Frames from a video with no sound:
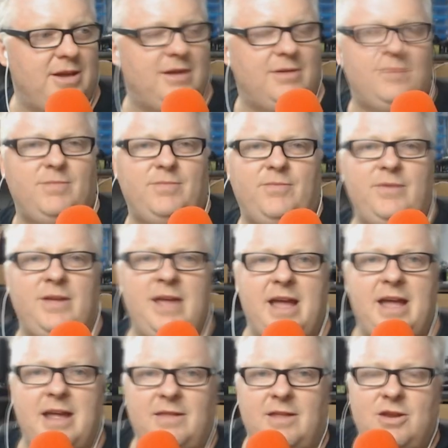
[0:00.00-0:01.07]
you
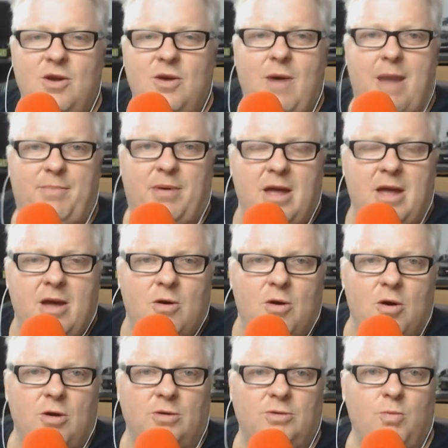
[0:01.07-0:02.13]
get the new app
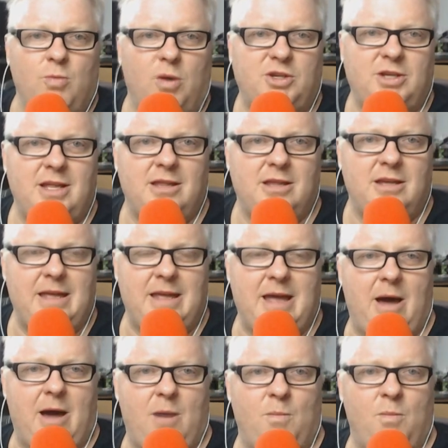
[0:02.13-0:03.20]
or watch it in
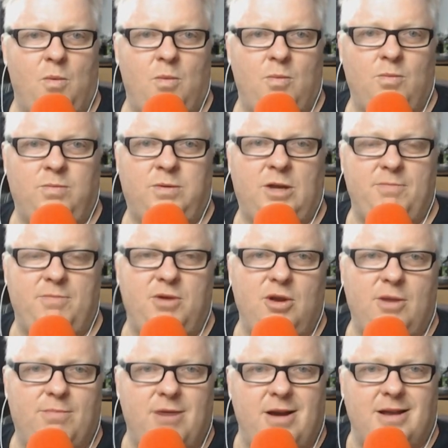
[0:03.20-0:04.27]
the
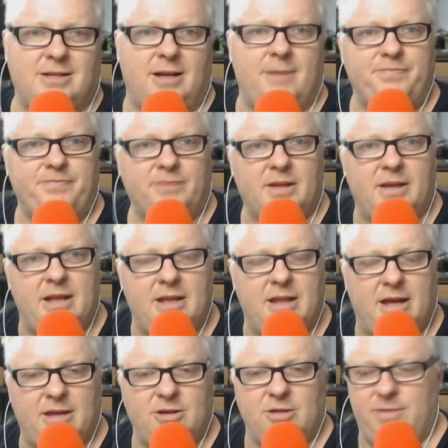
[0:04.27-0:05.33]
computer browser, and
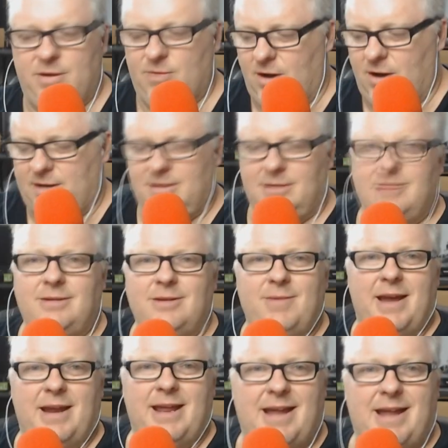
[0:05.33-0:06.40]
you'll be right. You'll be able to get